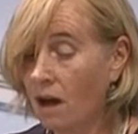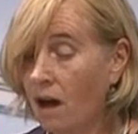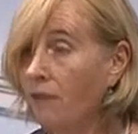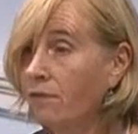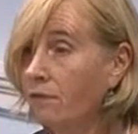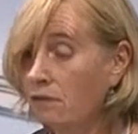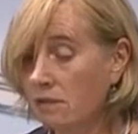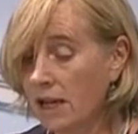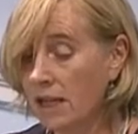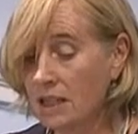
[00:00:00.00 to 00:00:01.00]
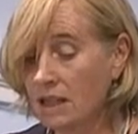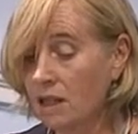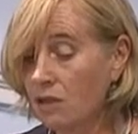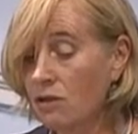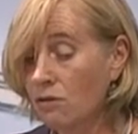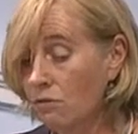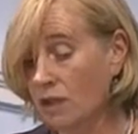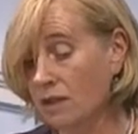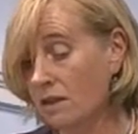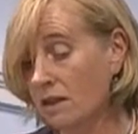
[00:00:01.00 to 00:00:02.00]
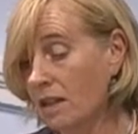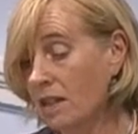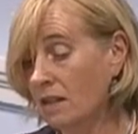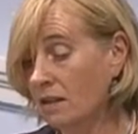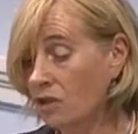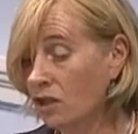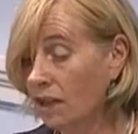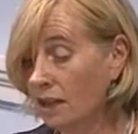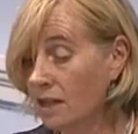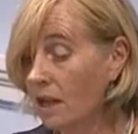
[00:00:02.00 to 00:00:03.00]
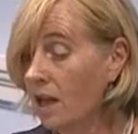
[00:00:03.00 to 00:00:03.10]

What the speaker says: often creating huge anxiety in the child,